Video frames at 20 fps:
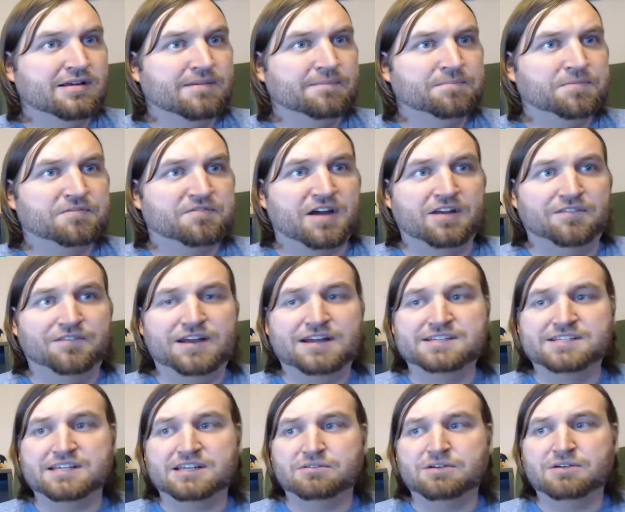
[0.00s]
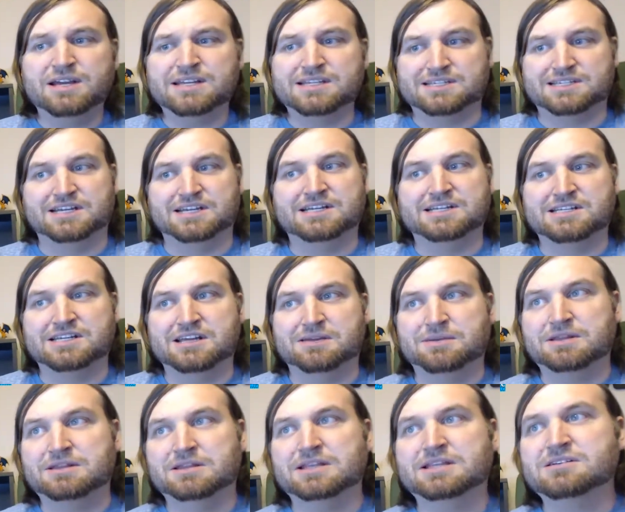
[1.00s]
Final Fantasy 3 is 60. I
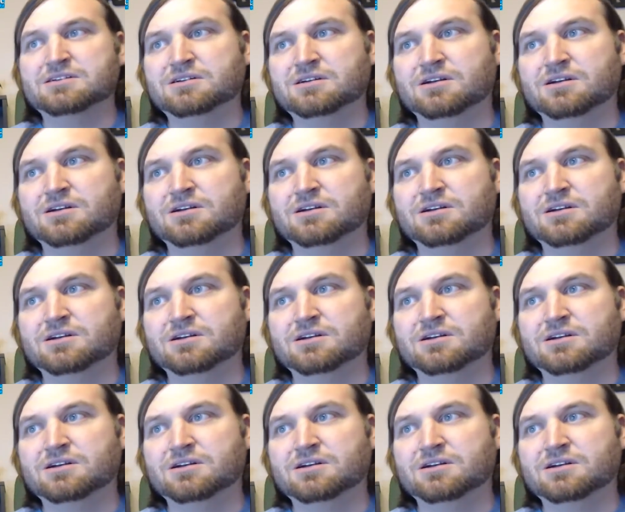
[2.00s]
mean, these are